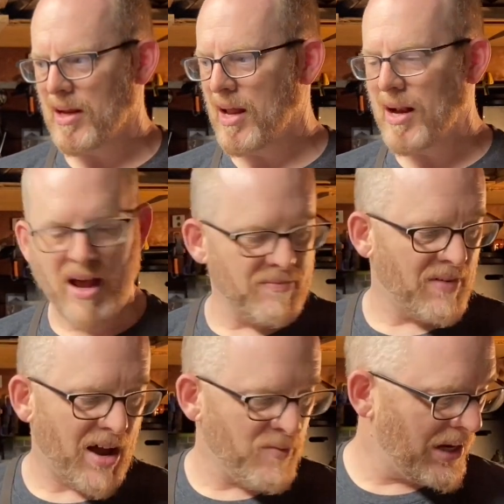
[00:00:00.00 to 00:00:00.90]
And
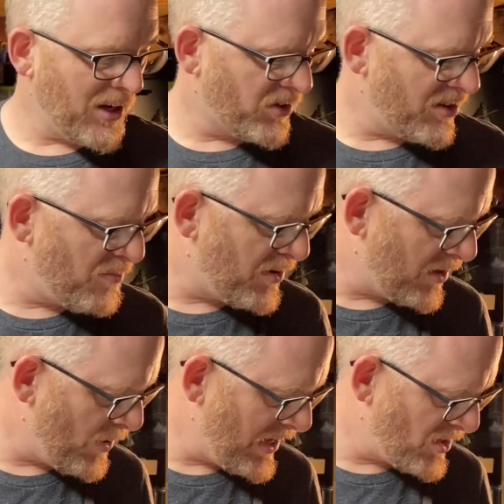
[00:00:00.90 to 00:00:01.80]
I've been guilty of putting
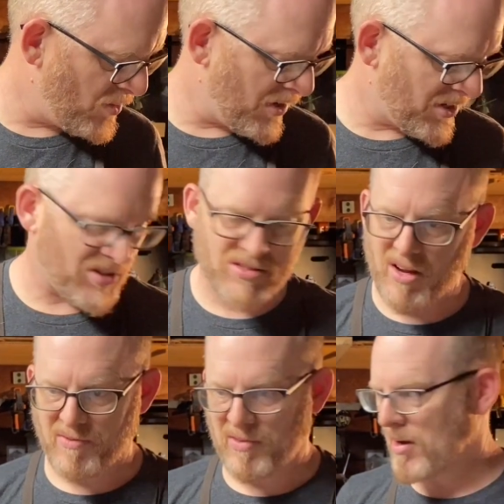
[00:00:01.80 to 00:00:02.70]
way too much
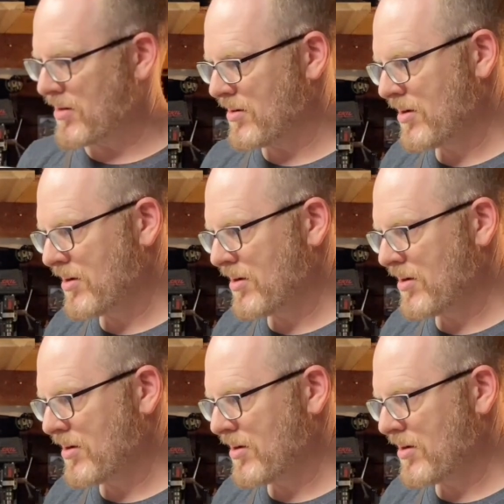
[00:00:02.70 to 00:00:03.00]
stuff on